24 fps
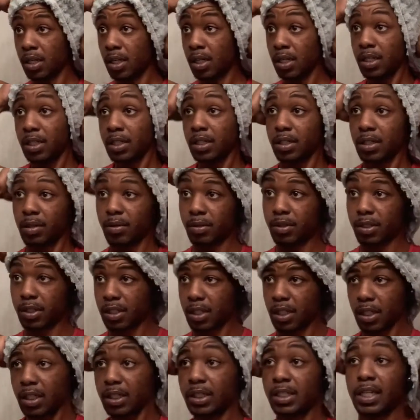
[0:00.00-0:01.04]
So we're just
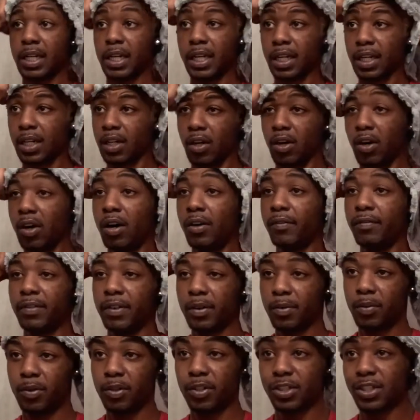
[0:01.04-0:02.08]
gonna take it off
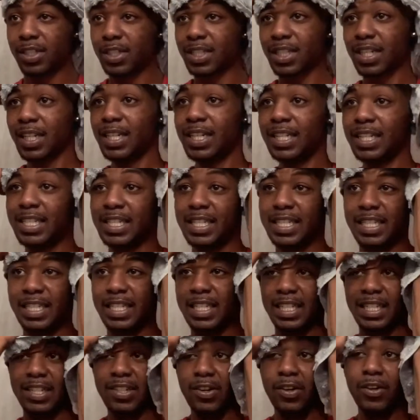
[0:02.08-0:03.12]
and we're just gonna
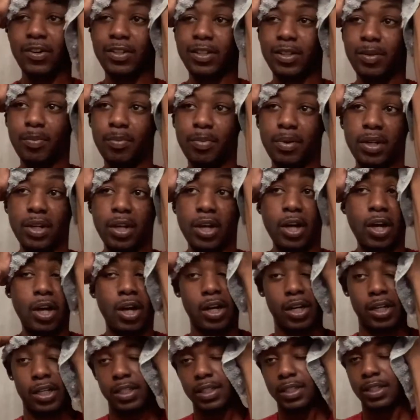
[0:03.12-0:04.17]
see all the
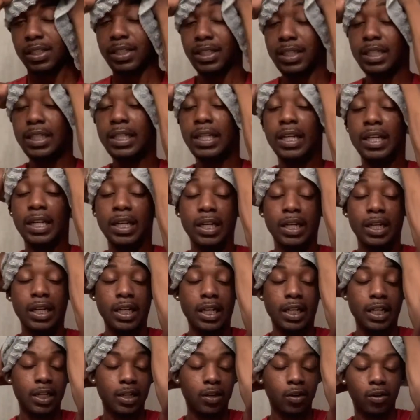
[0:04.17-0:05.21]
blonde
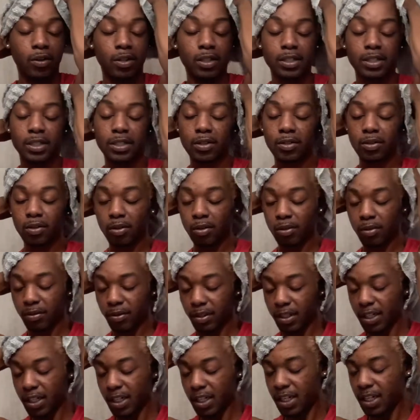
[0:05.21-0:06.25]
and all this
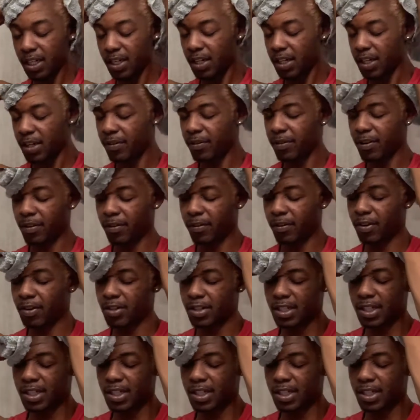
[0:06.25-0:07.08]
glory for the first